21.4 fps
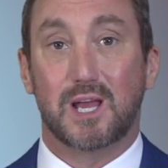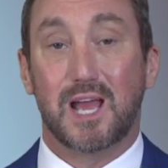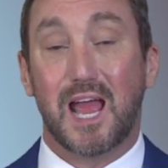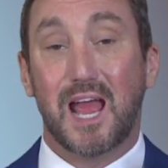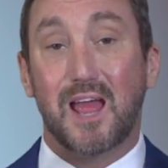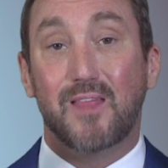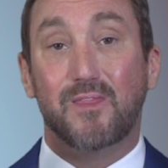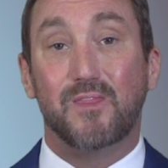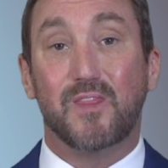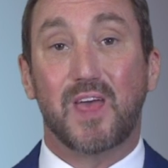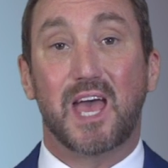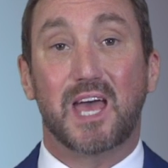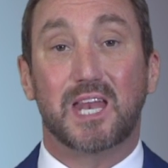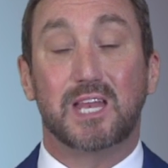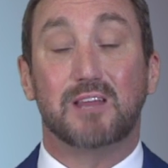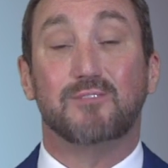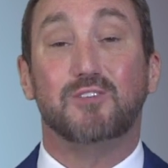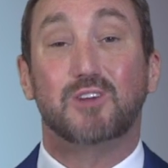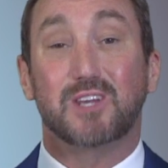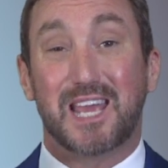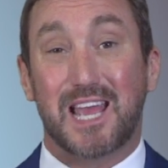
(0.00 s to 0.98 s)
And then
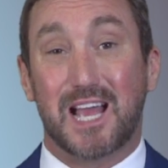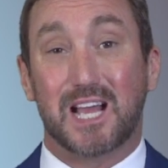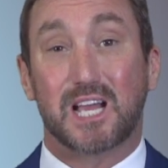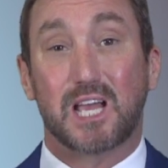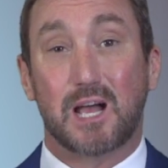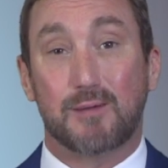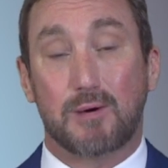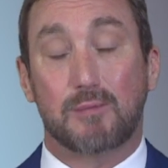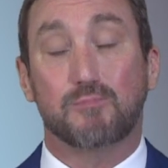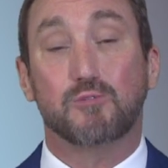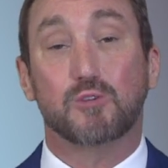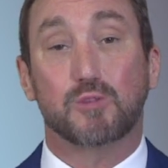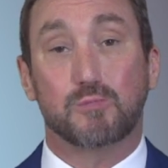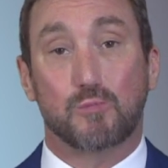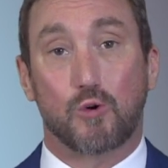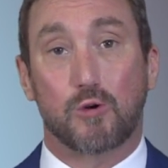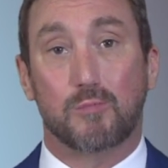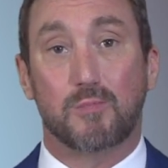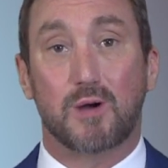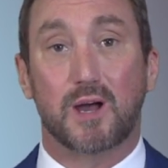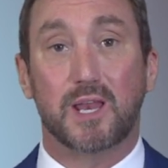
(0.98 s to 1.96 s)
if you can't come up with
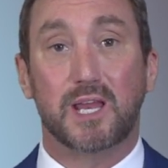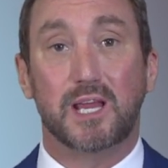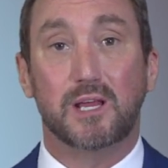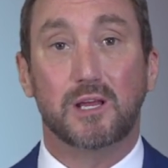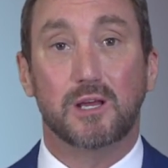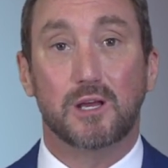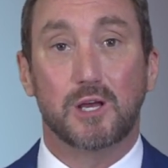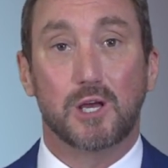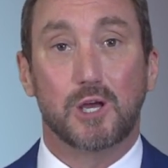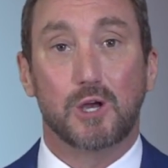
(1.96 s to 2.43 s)
more money,